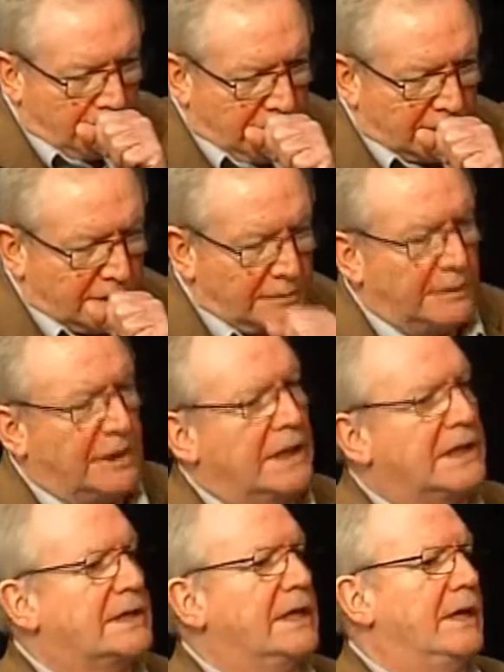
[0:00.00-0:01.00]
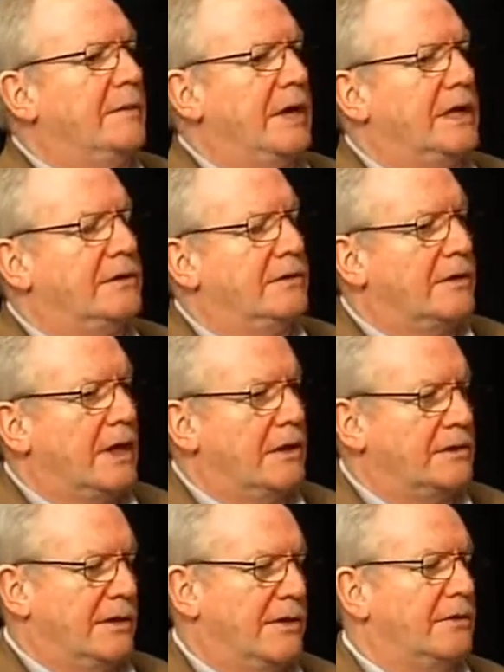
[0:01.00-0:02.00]
Excuse me, they say by
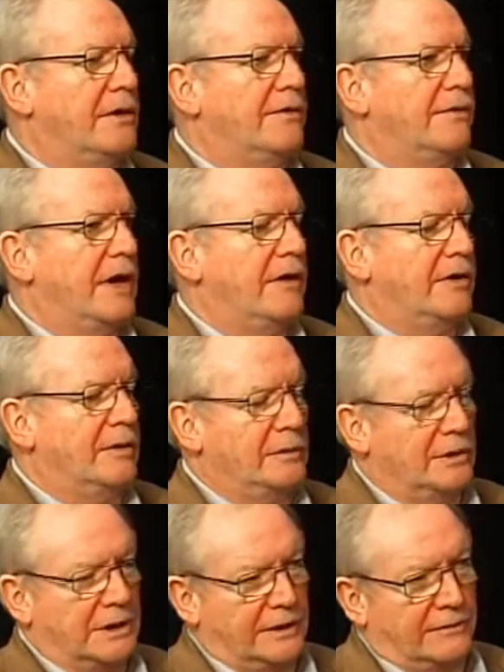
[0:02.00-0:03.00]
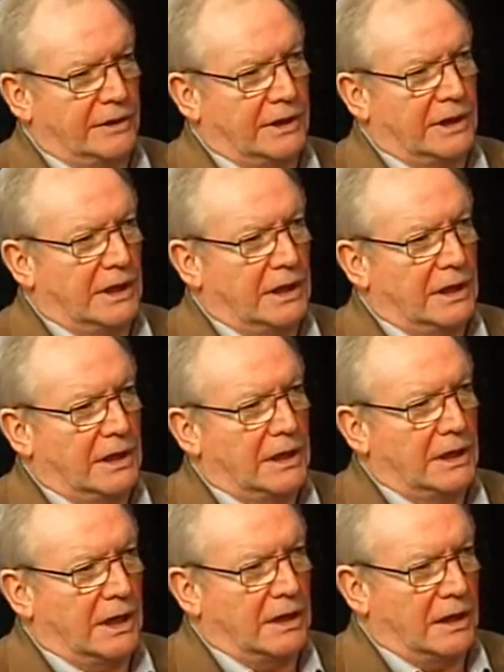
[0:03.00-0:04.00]
2035, I believe, that
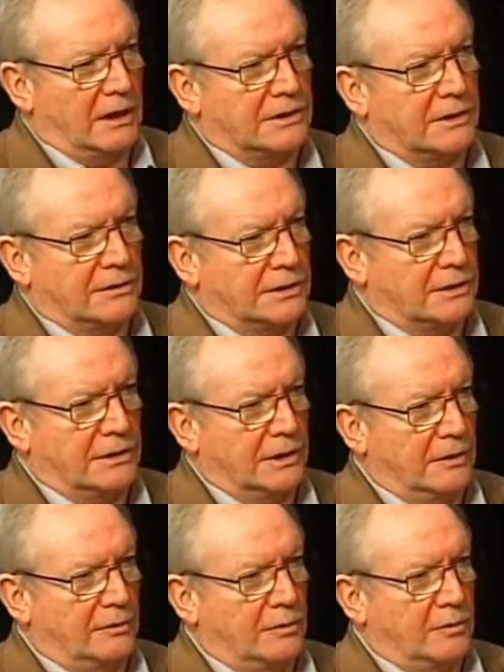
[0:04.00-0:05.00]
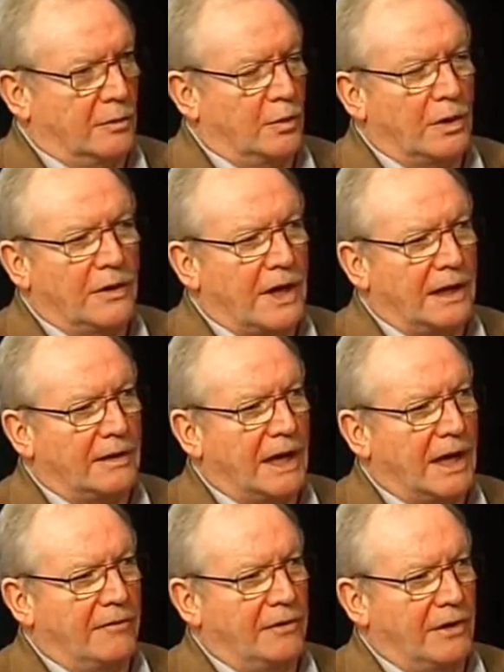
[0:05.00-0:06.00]
Social Security will not
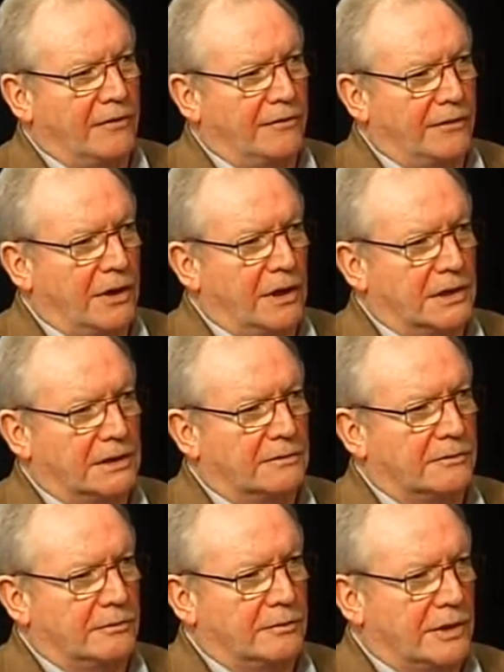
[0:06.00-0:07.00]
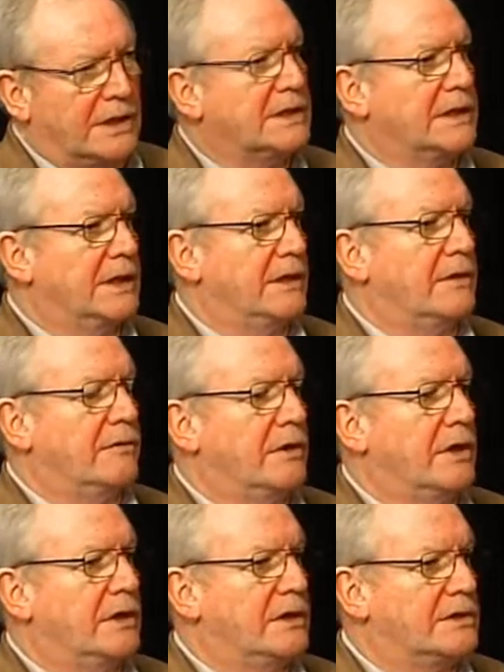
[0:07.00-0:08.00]
have enough funds. Presently, they're
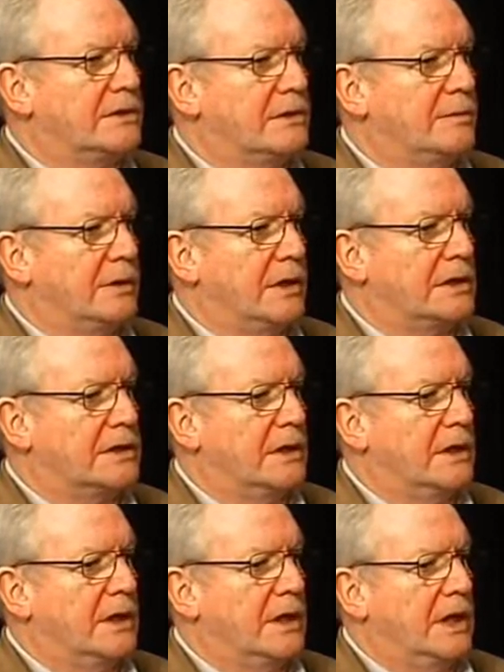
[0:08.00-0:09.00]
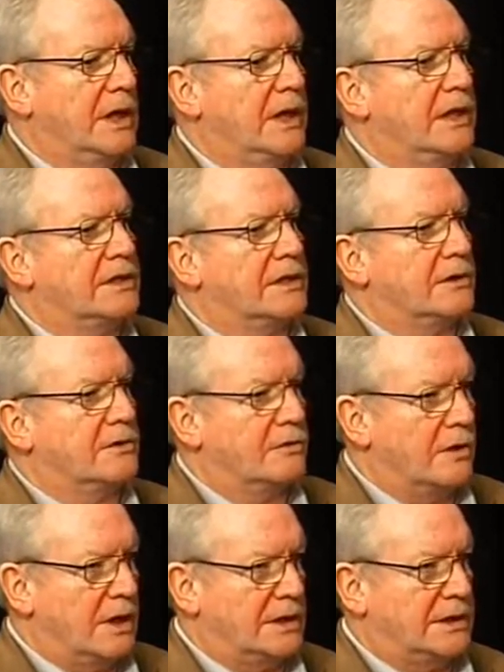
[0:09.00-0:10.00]
running a surplus. It is a
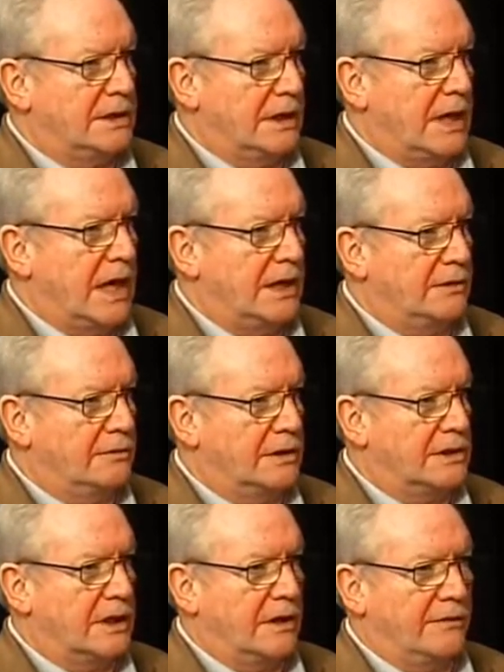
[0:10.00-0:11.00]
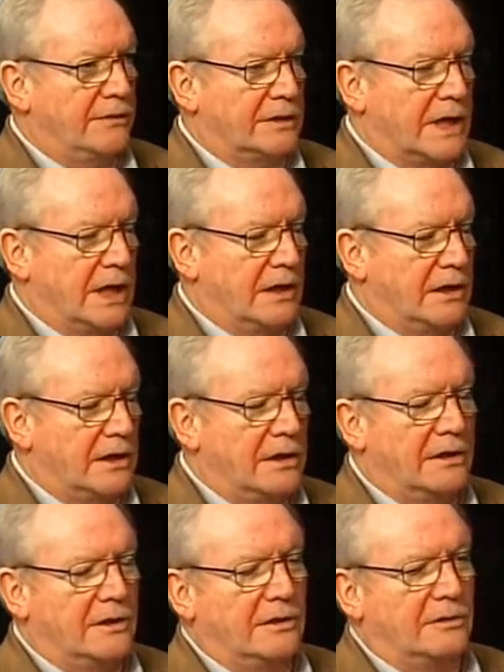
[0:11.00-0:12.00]
trust unto itself. It's got
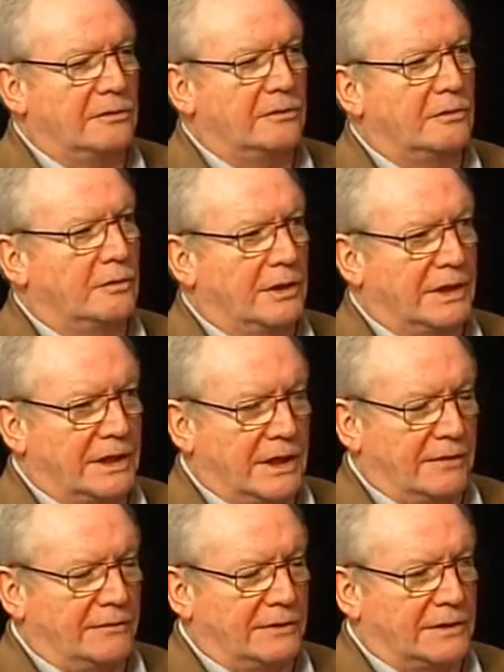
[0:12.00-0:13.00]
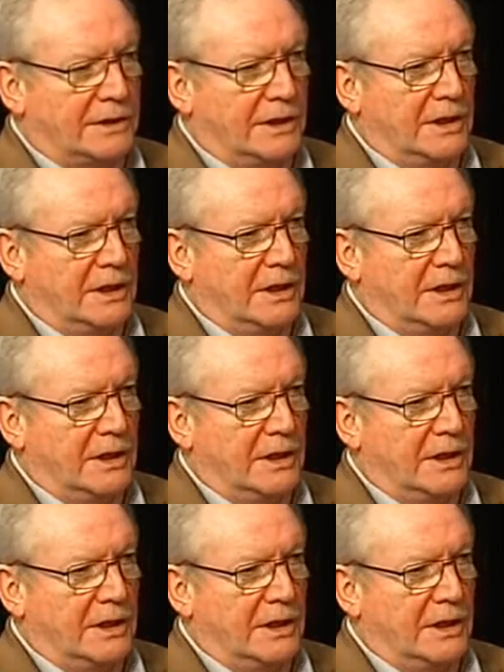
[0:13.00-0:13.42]
nothing to do with the deficit.